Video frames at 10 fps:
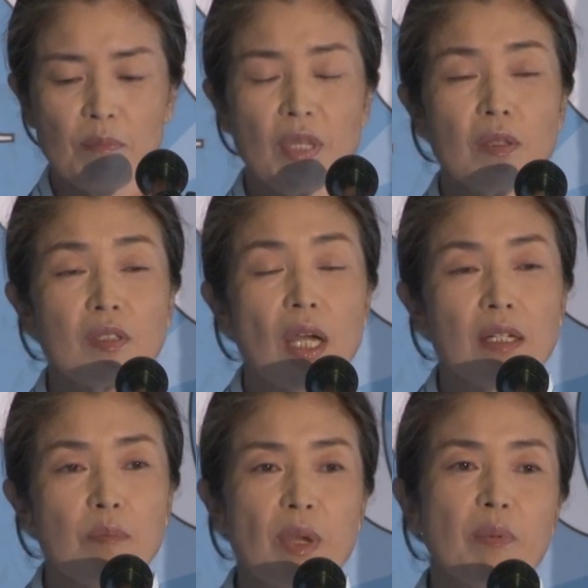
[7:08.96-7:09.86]
But the
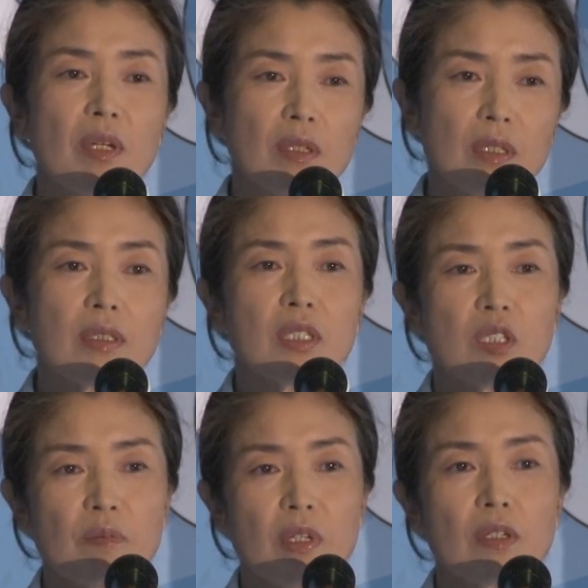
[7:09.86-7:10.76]
title may be a little
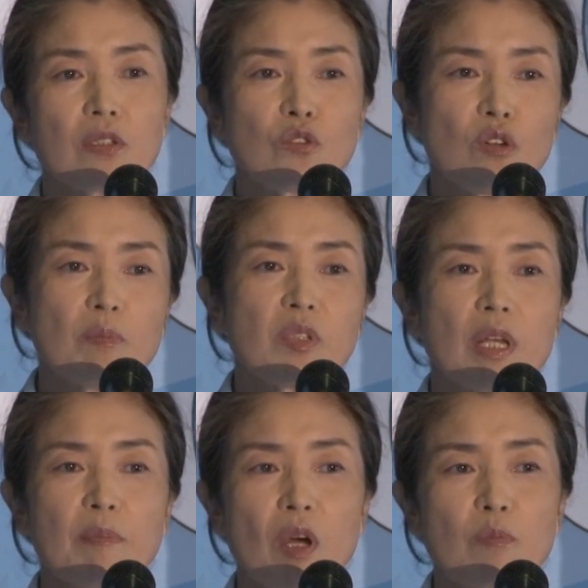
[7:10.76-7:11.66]
deceiving because Trump's
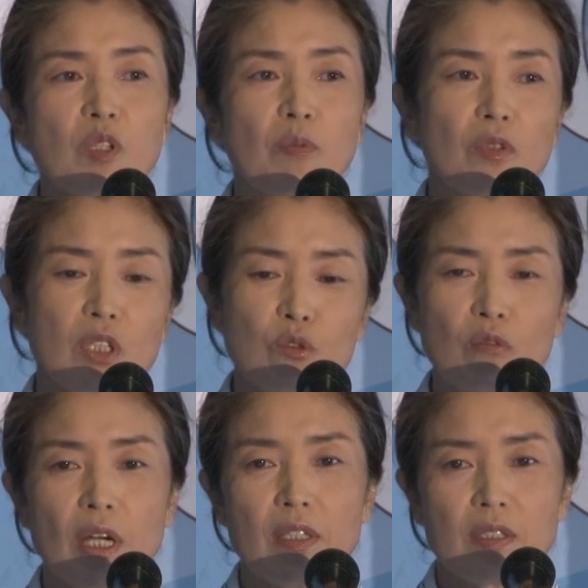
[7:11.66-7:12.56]
name comes up only
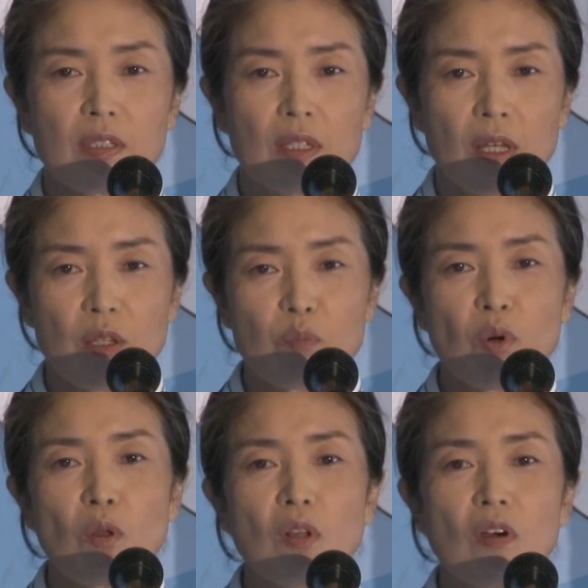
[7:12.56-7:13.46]
twice, in the
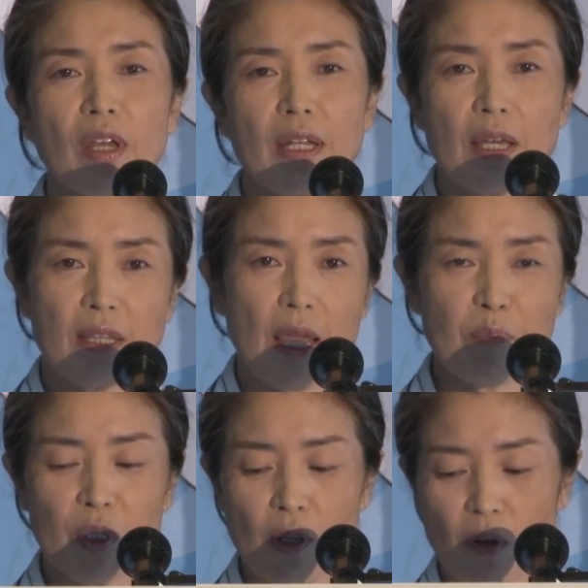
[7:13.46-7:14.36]
prologue and at the
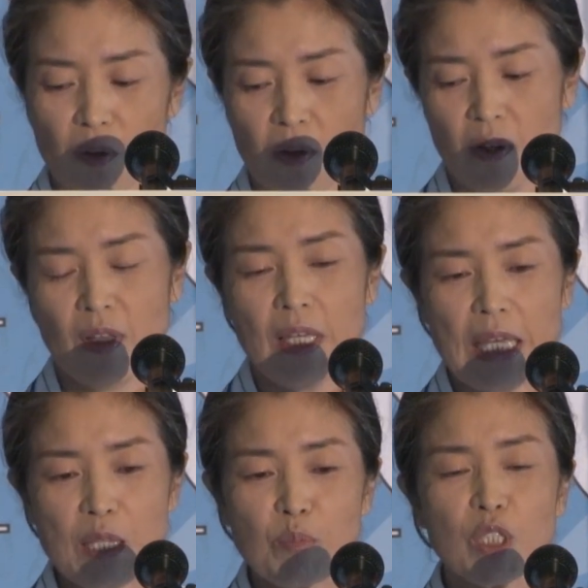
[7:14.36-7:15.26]
epilogue.
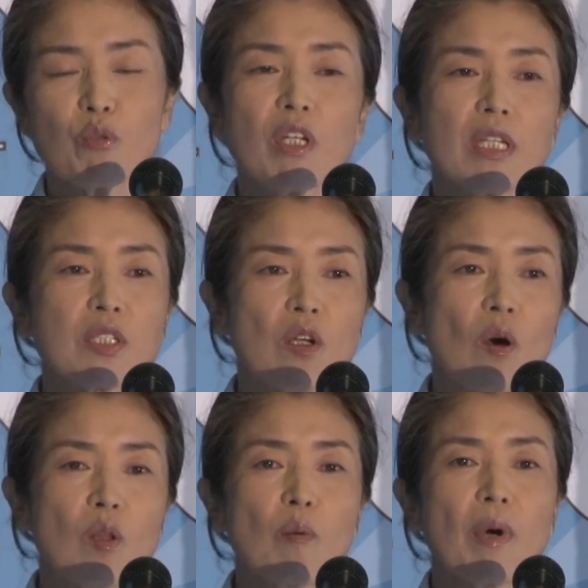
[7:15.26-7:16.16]
In between, it's
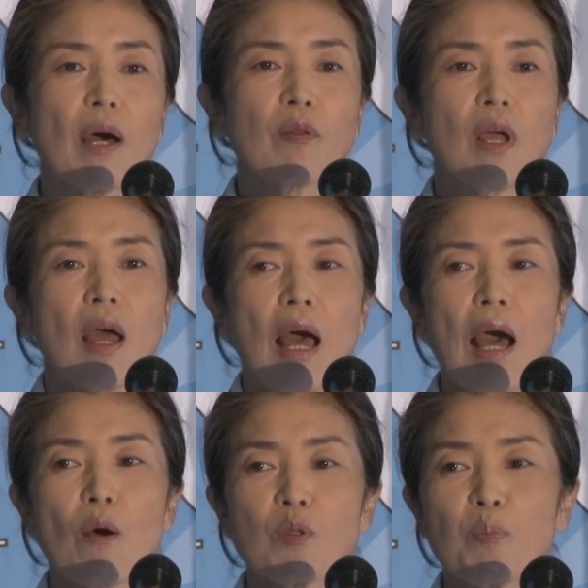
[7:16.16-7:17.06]
all about
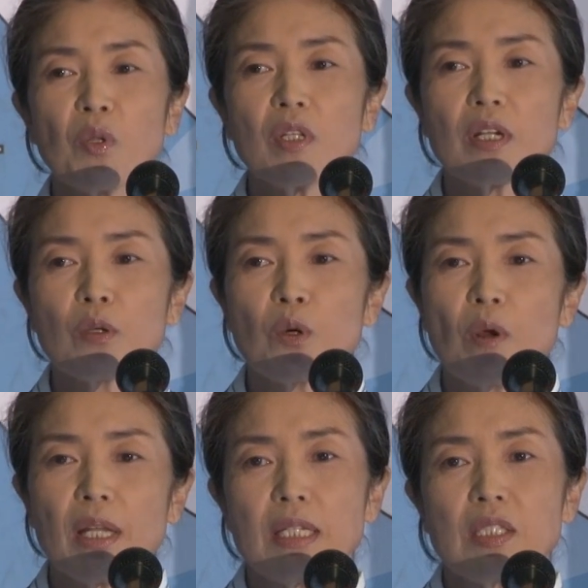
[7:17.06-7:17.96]
how the political
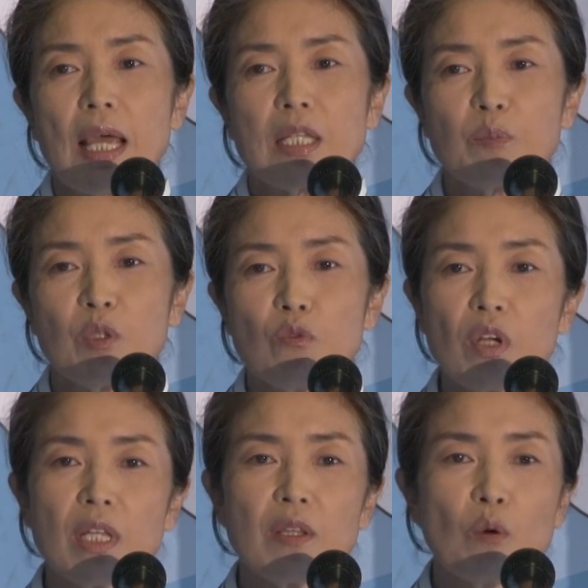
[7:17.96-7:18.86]
correctness has been
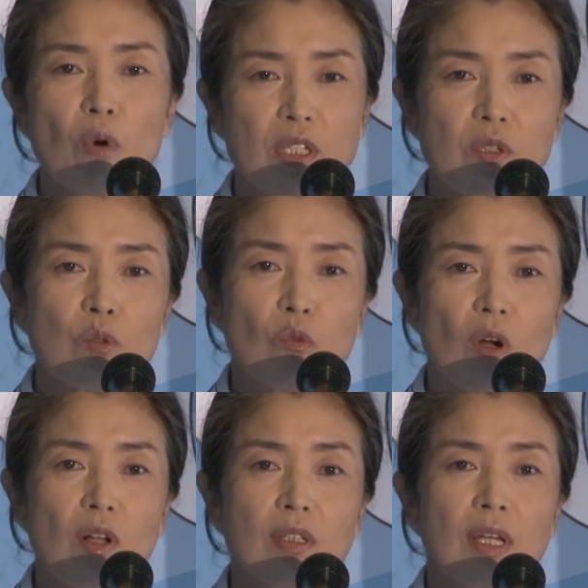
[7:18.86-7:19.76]
ruining the Western
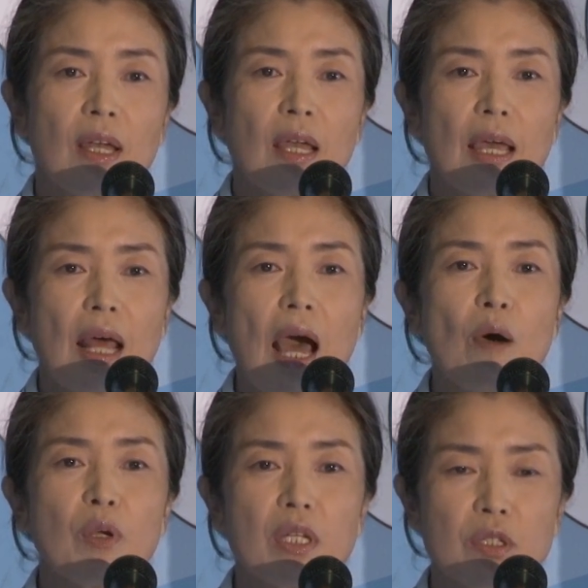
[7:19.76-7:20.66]
world and
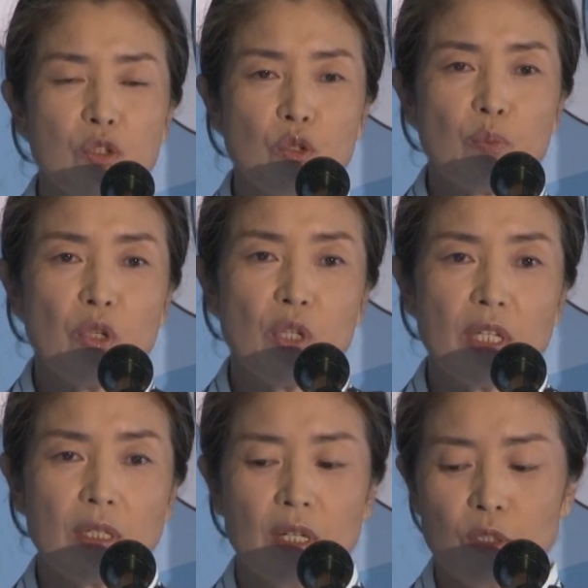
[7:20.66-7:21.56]
how it
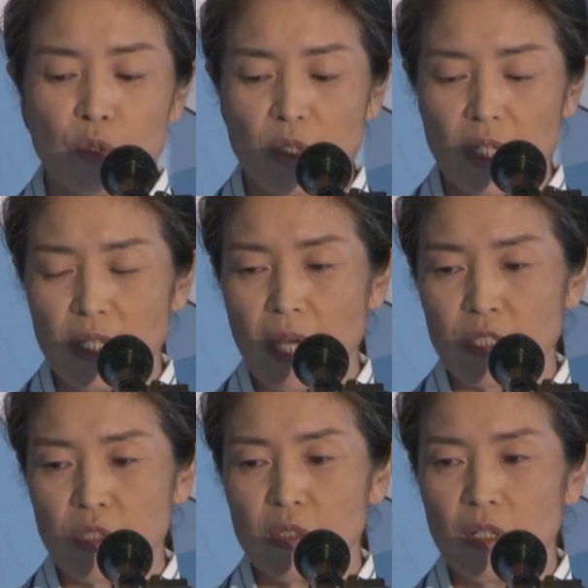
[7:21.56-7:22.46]
contributed to the
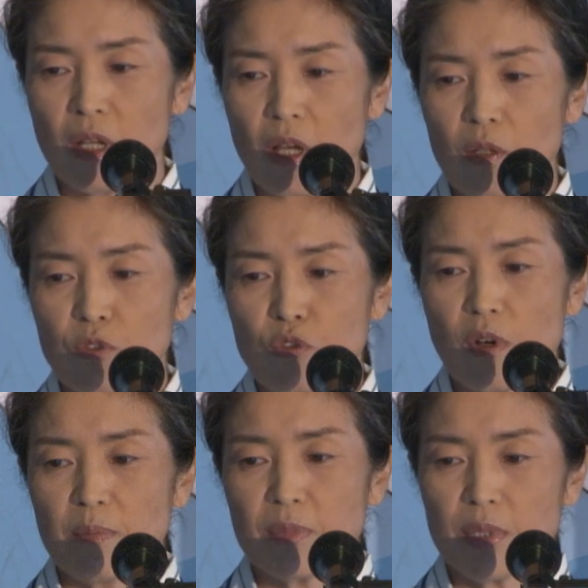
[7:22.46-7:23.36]
election of
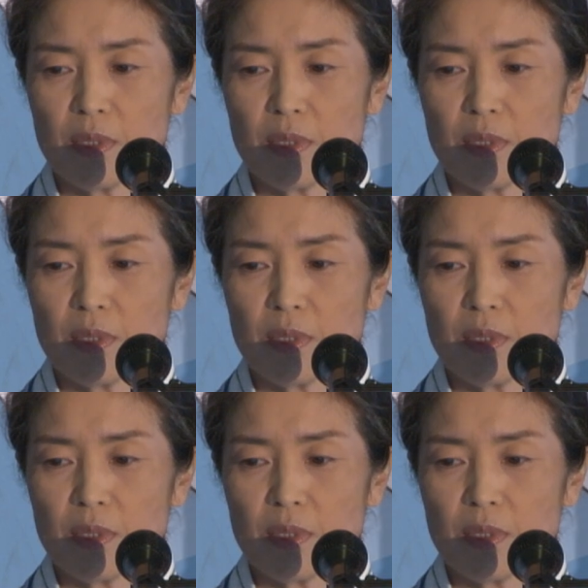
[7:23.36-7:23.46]
Trump.